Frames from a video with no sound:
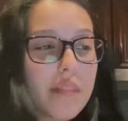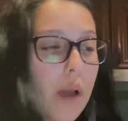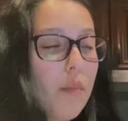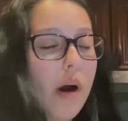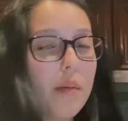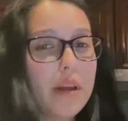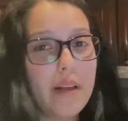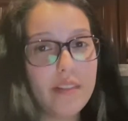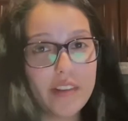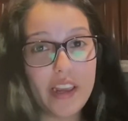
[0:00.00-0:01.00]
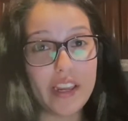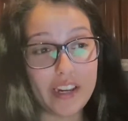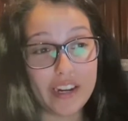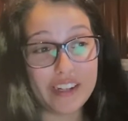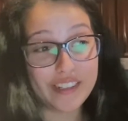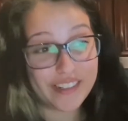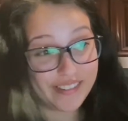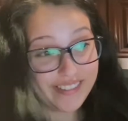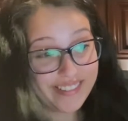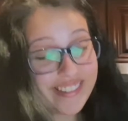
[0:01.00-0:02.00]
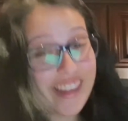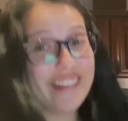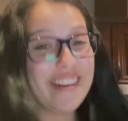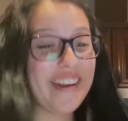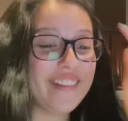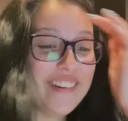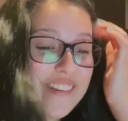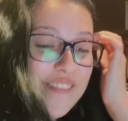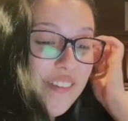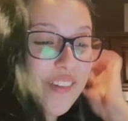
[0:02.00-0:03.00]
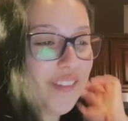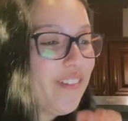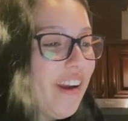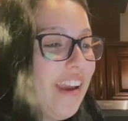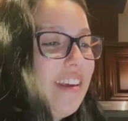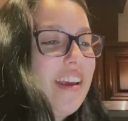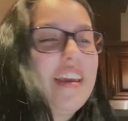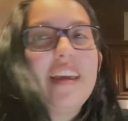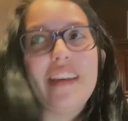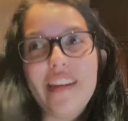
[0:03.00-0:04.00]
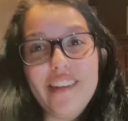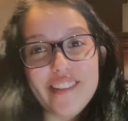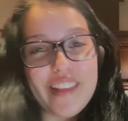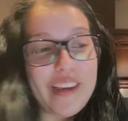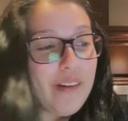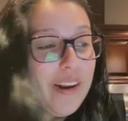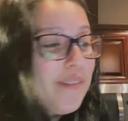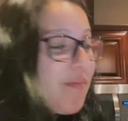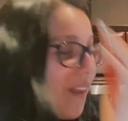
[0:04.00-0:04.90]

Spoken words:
probably gonna have to say Indiana Jones. That is like literally my favorite ride. Like I get giddy just thinking about it.